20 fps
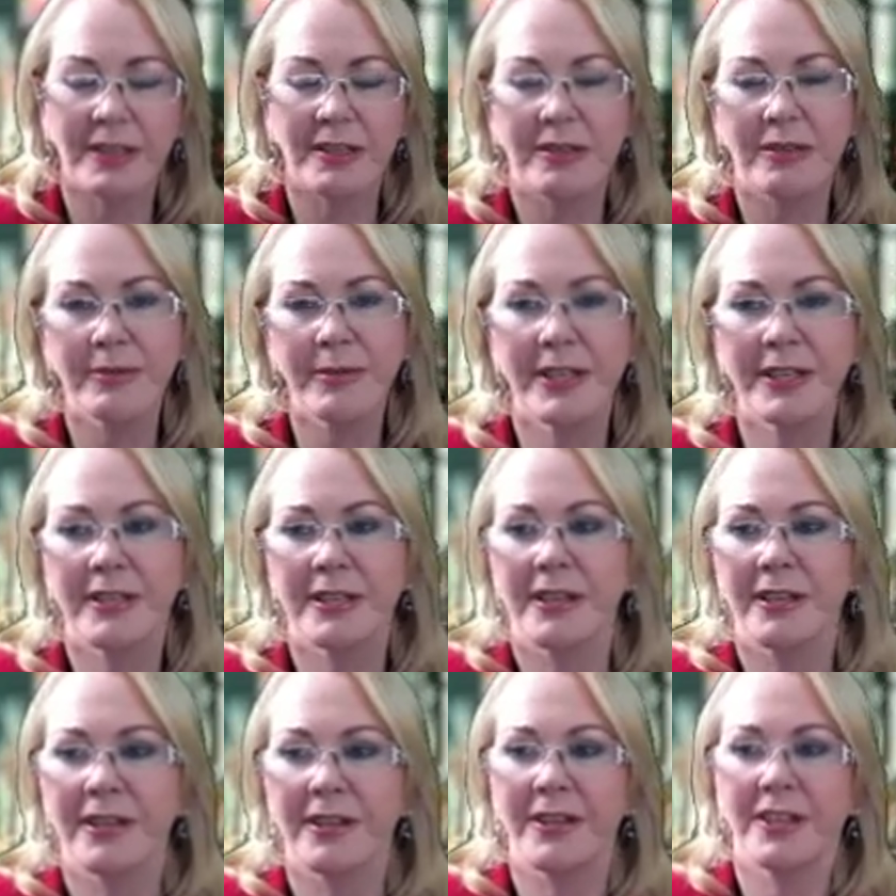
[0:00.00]
It's almost
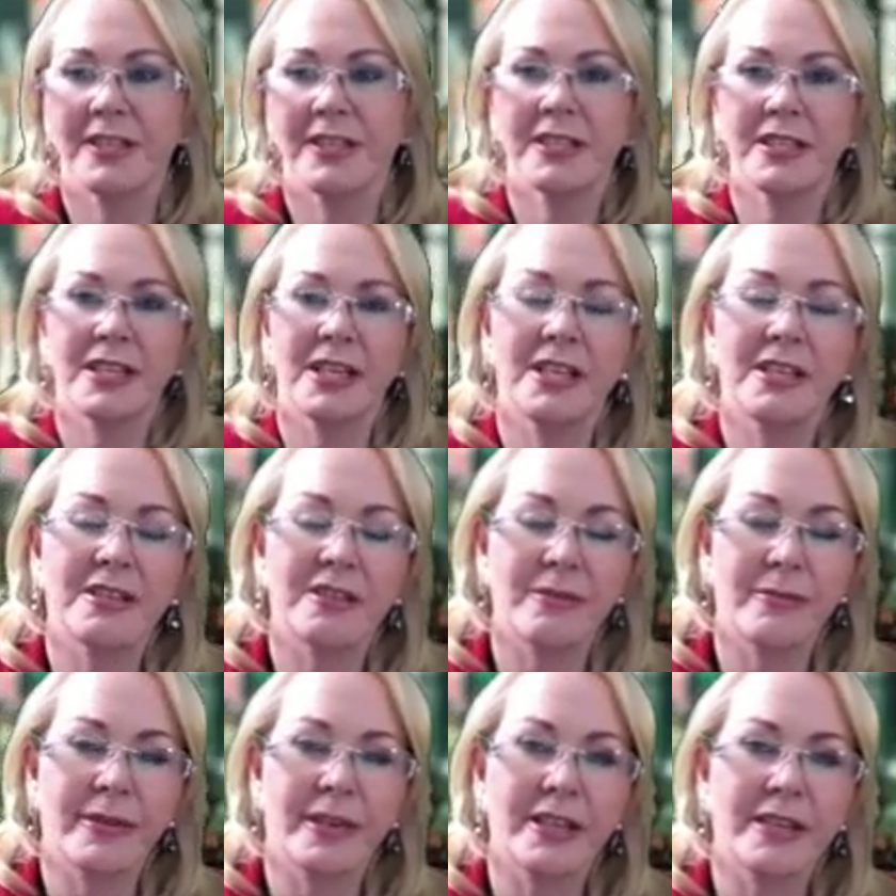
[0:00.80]
like things need
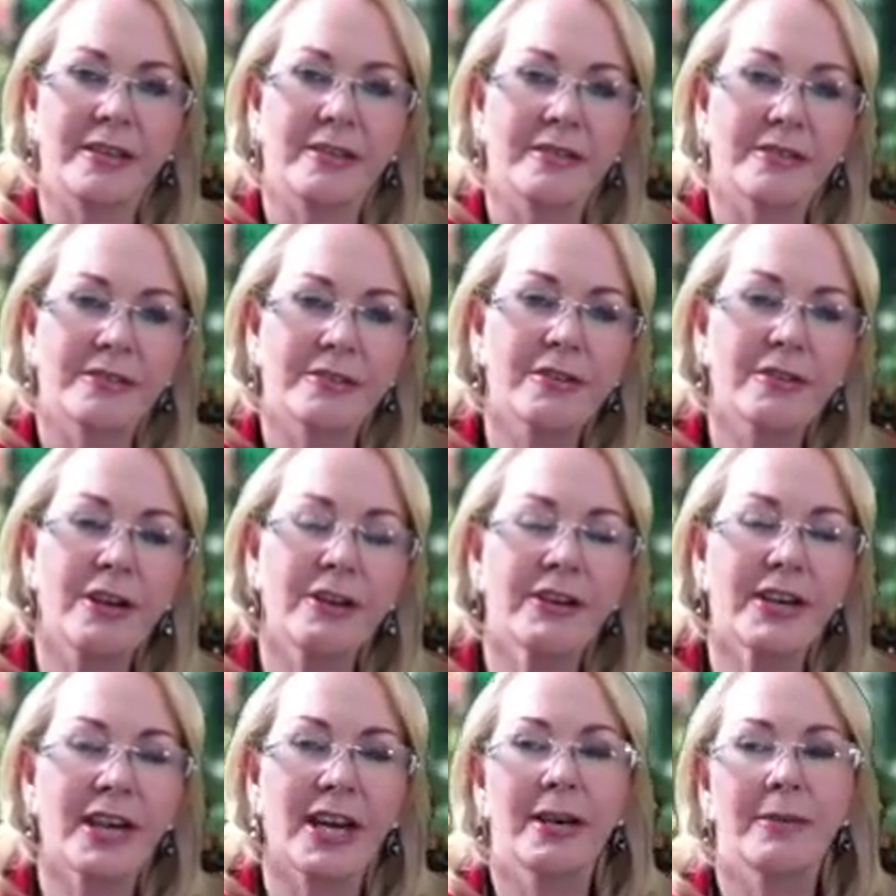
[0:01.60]
to be
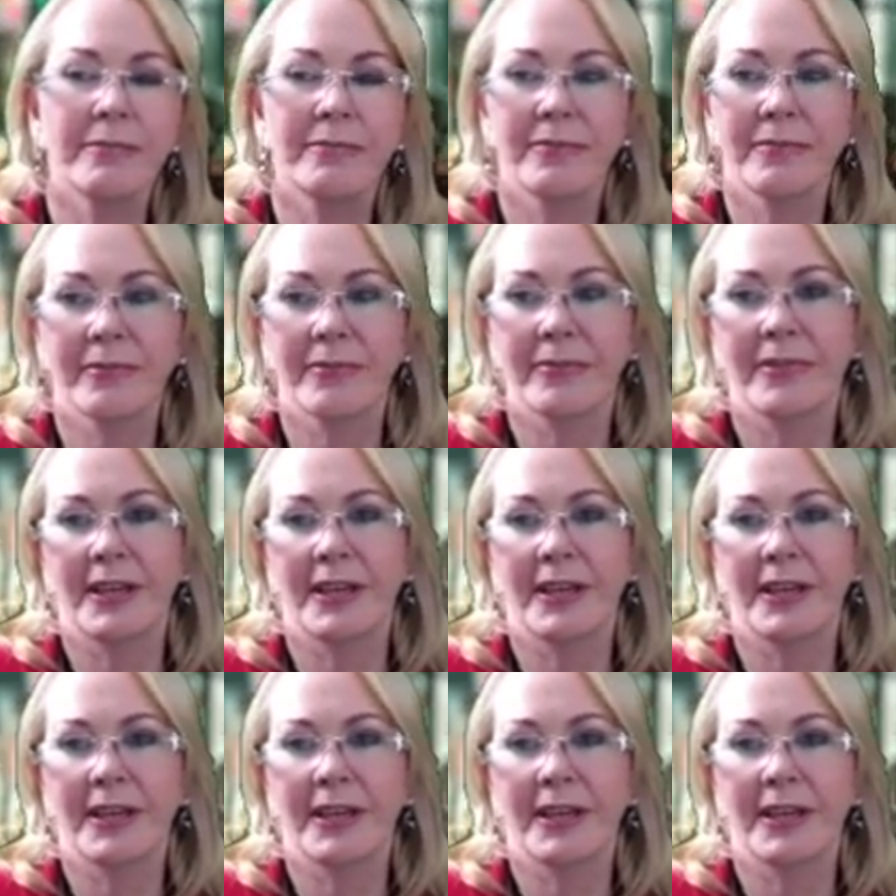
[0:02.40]
thrown up,